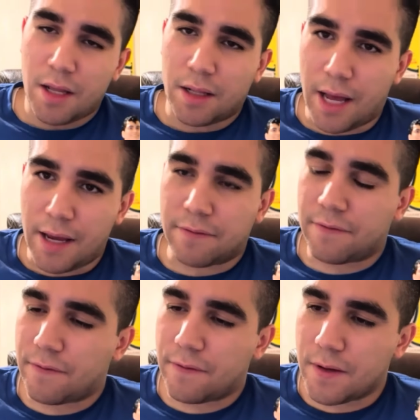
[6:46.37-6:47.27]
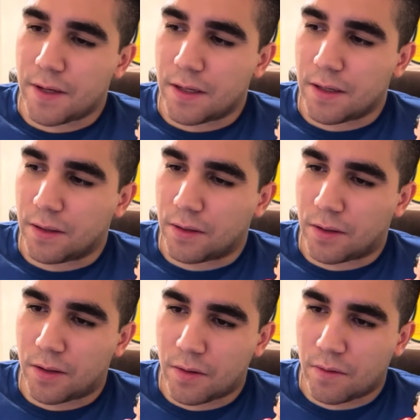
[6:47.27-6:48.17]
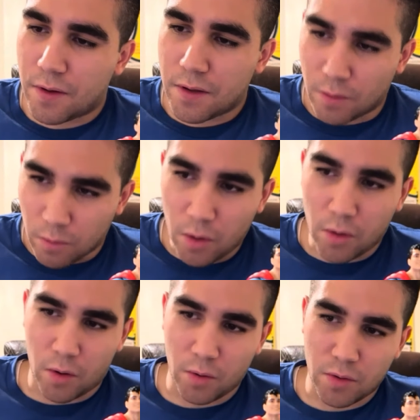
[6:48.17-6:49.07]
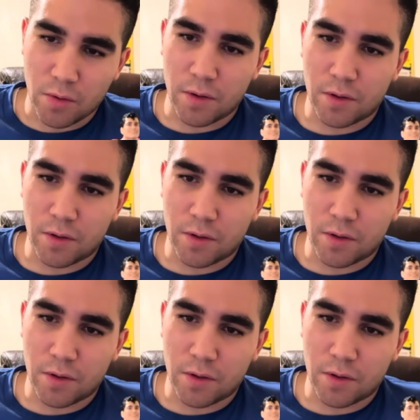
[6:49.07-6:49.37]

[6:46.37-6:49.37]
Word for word: life is is a roller coaster.